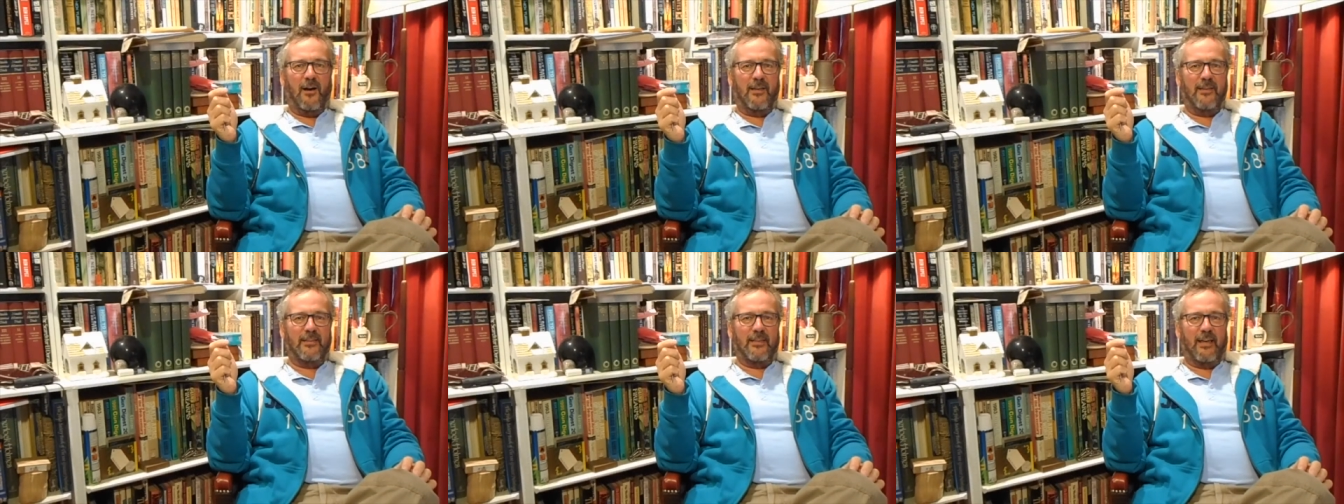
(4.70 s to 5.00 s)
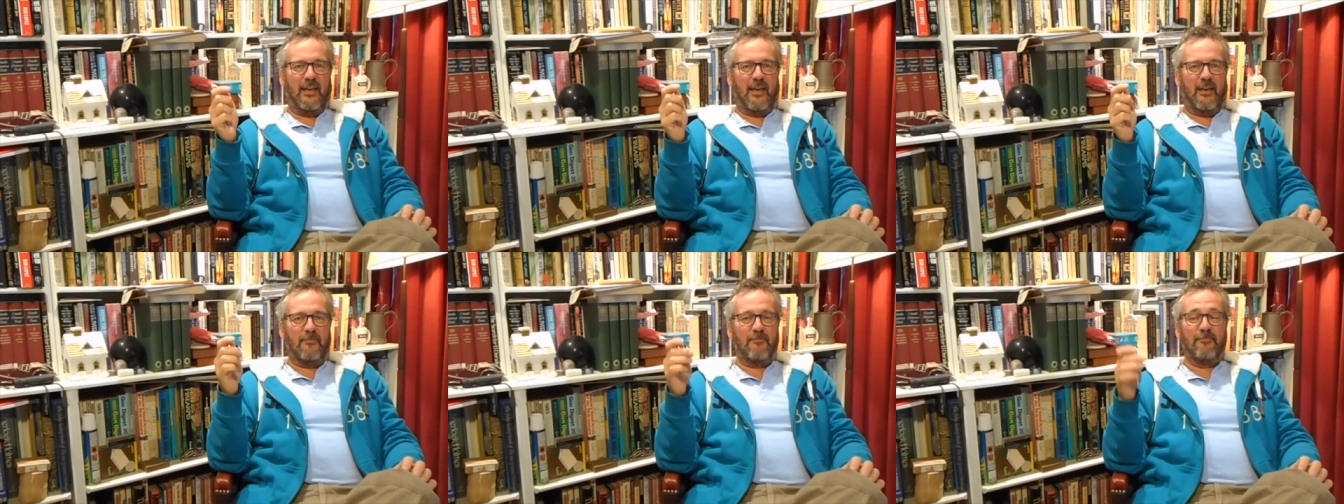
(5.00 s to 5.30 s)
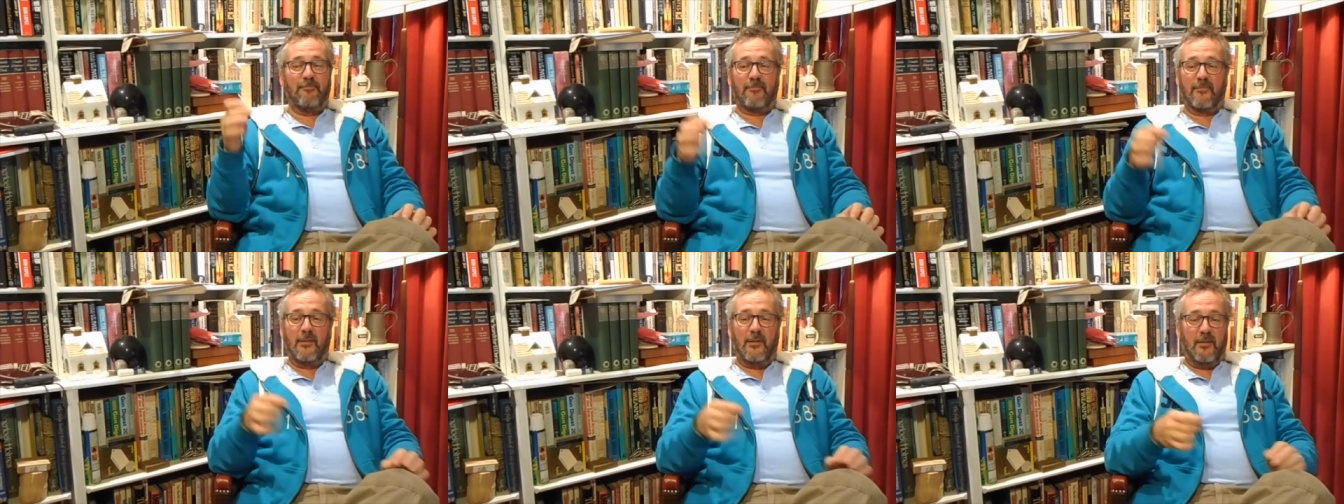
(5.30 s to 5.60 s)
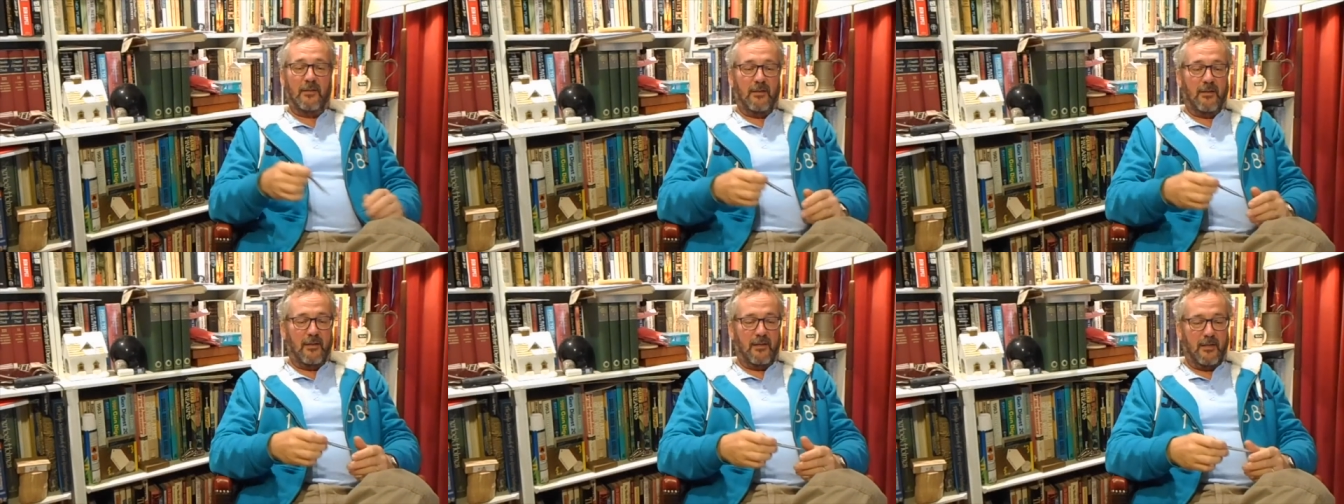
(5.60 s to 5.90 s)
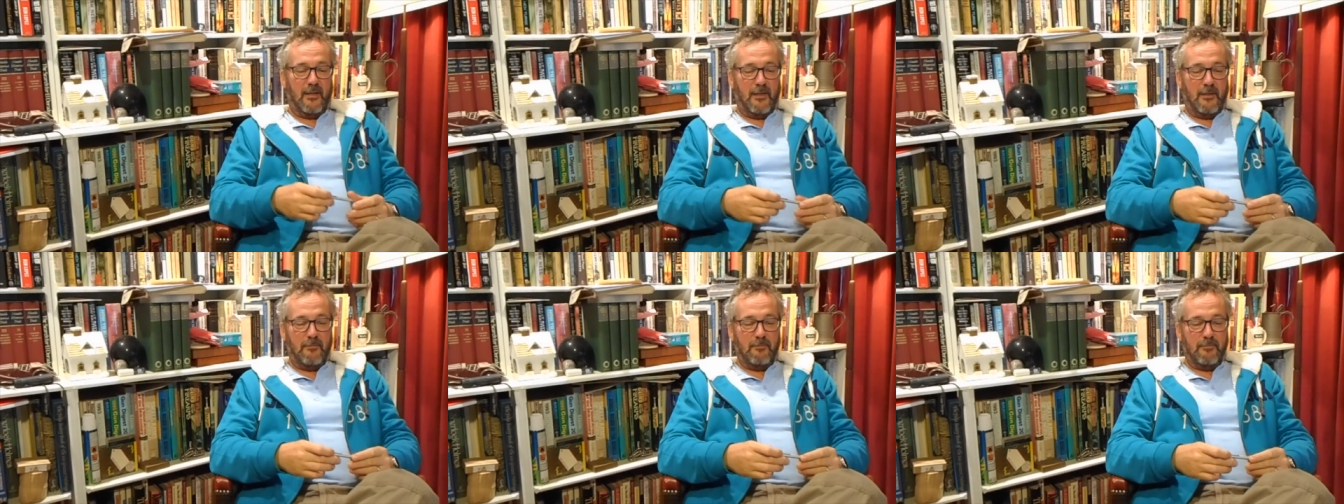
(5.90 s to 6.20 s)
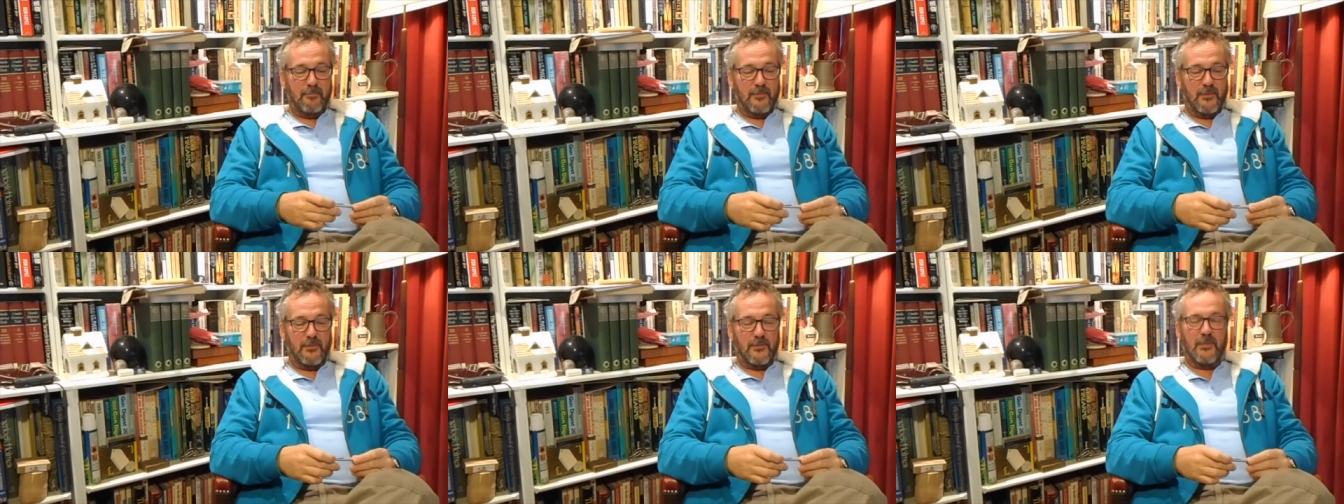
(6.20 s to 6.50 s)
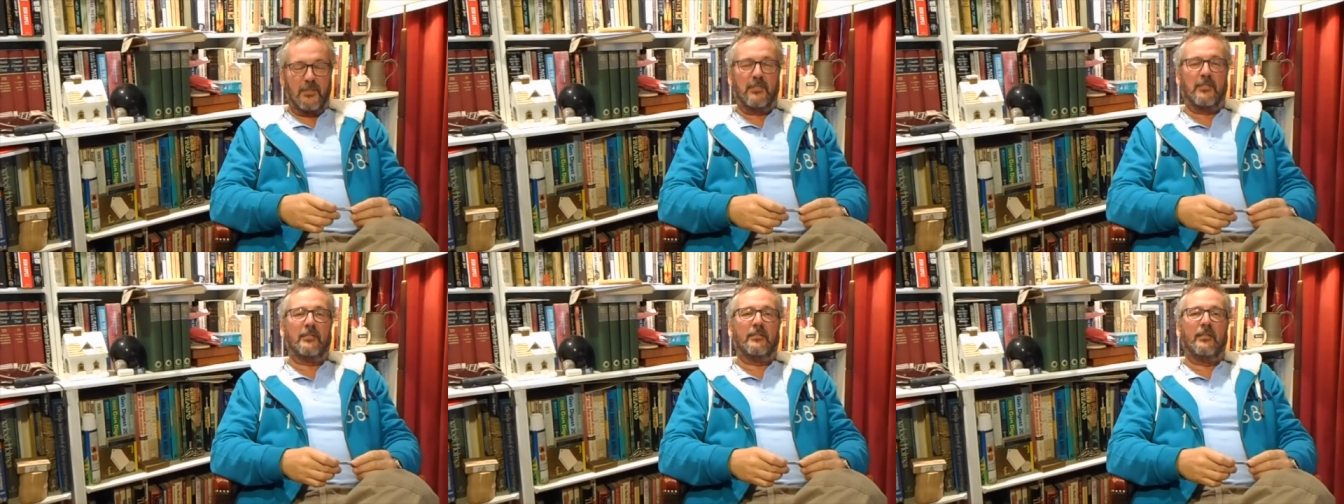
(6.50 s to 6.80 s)
Hi there! Um,
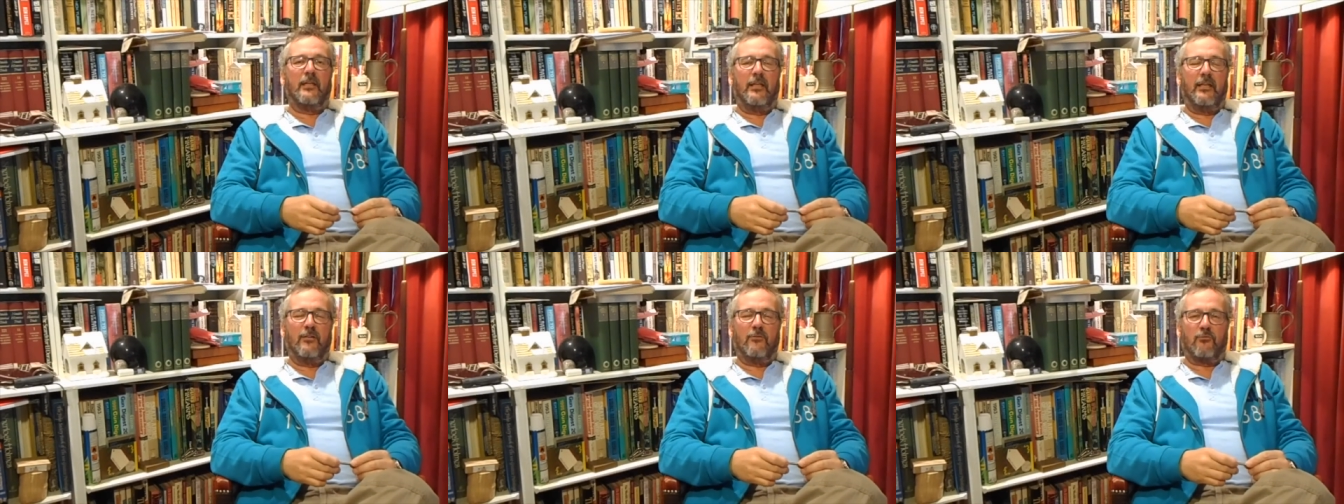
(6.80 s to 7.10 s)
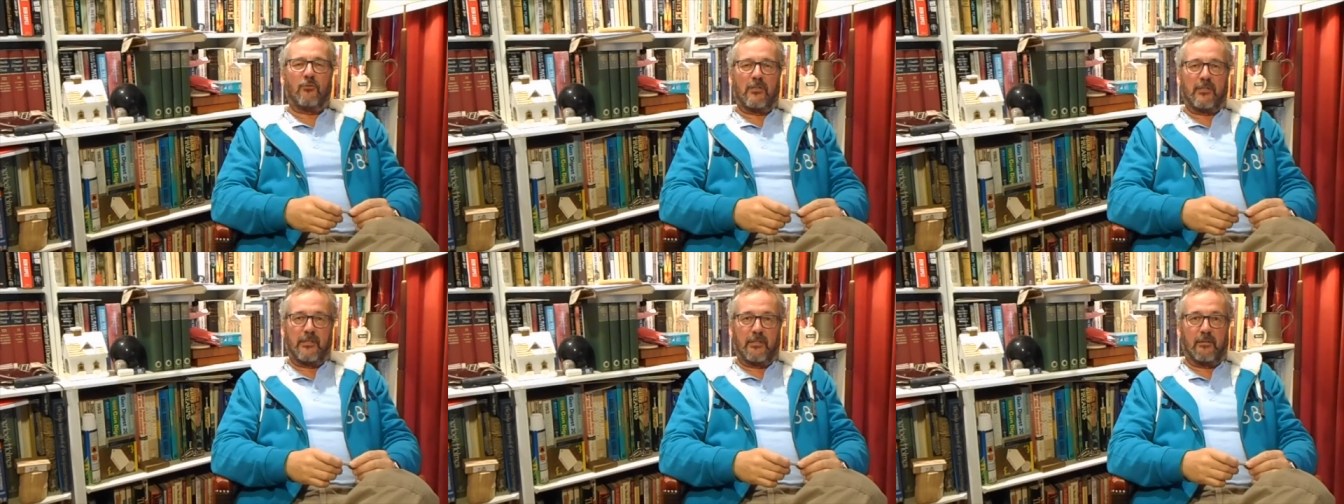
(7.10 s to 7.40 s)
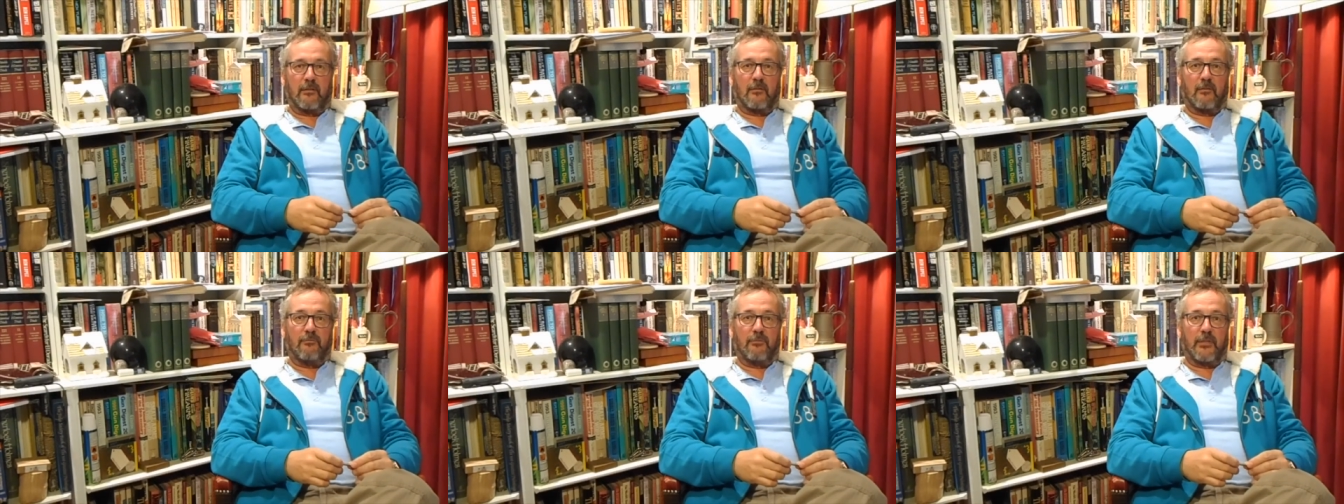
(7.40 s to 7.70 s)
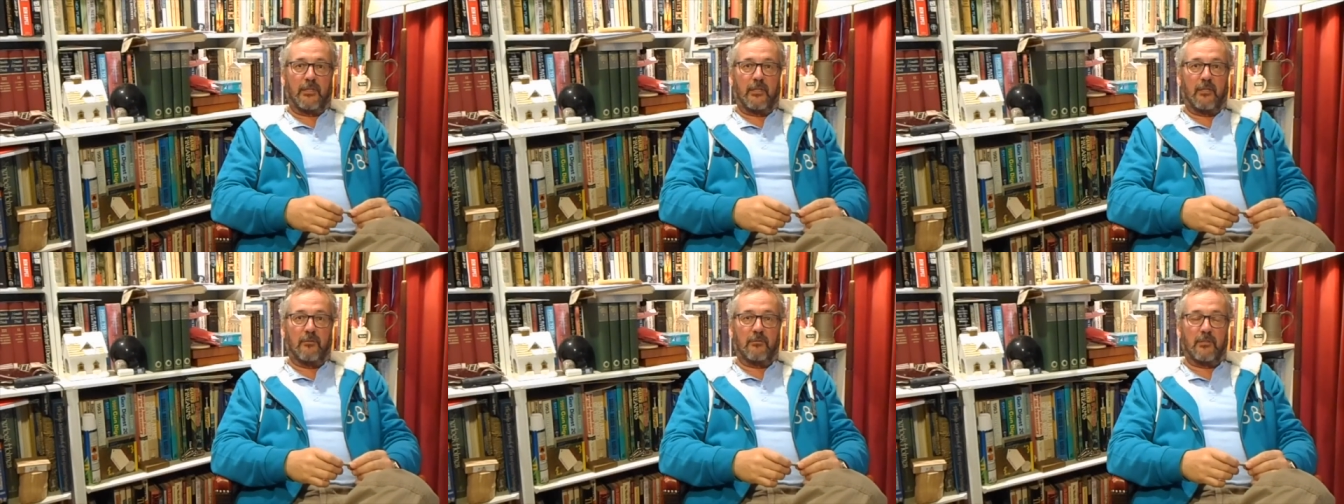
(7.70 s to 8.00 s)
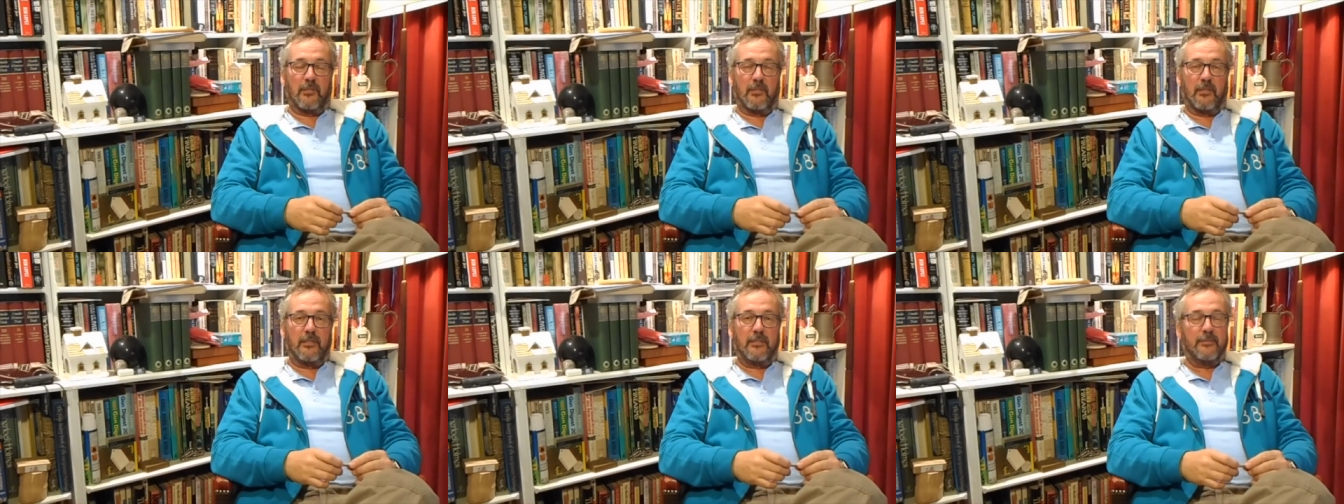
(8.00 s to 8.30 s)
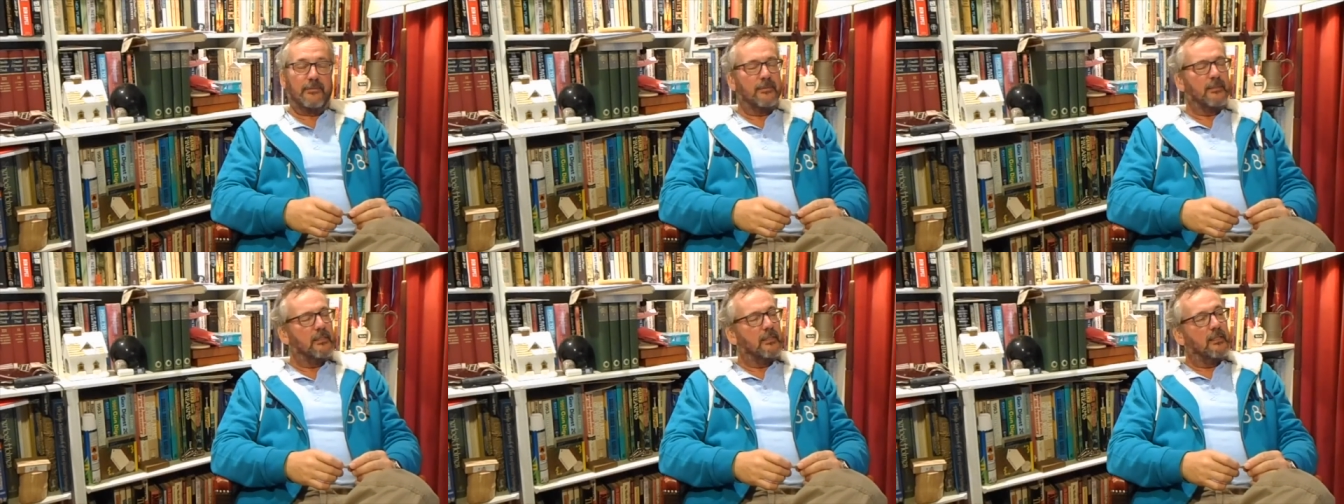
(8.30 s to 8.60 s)
this is an interesting little video tonight.